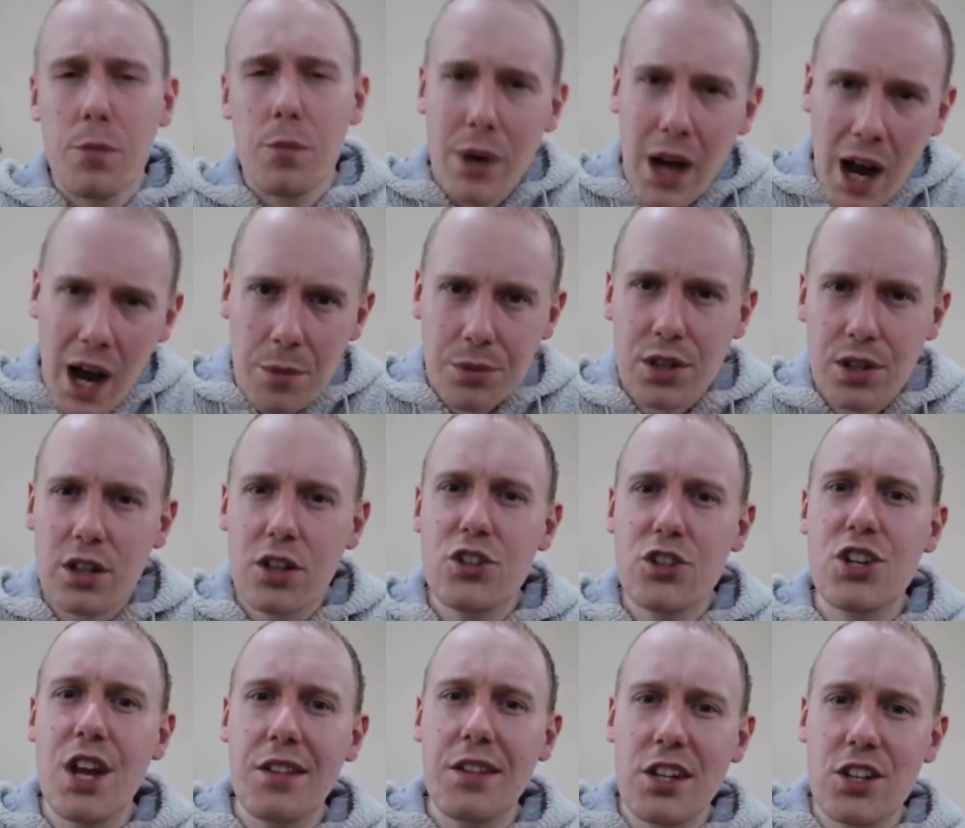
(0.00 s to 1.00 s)
But perhaps I
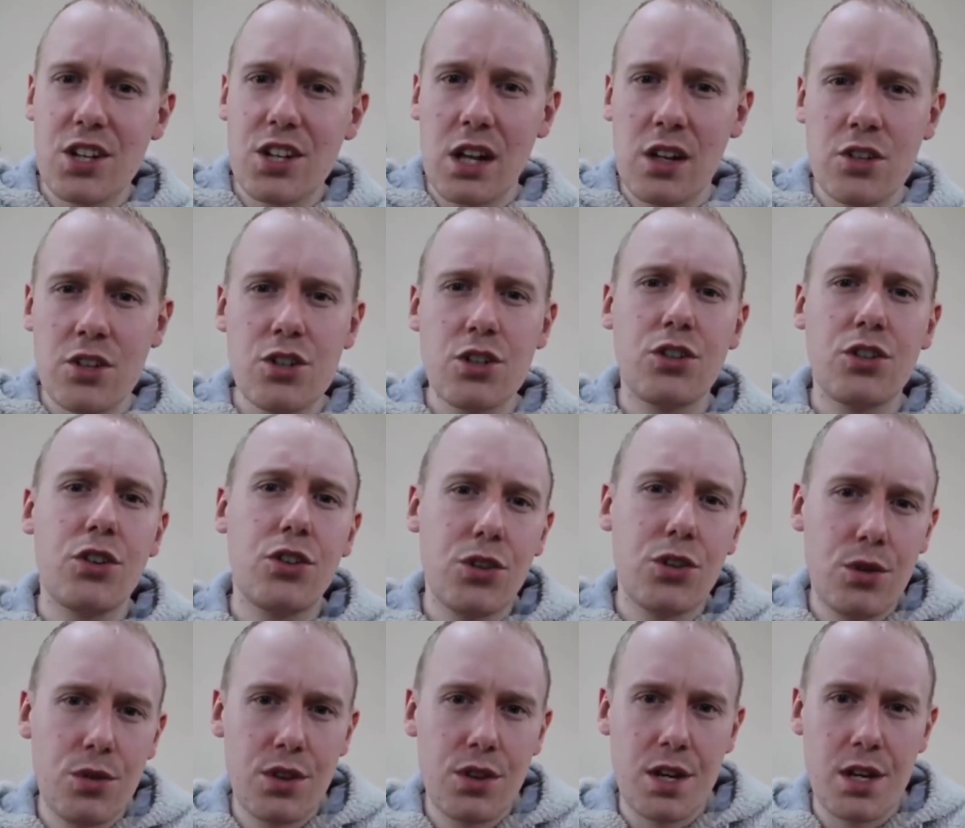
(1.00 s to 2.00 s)
could gently challenge you
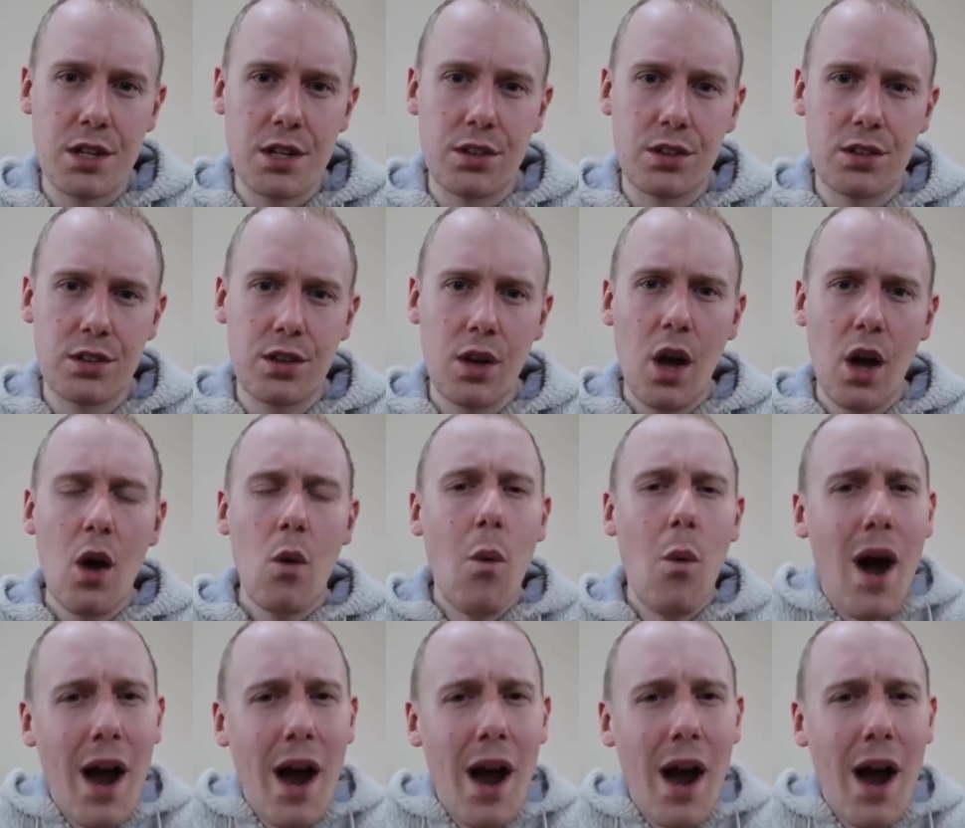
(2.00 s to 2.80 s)
to do this.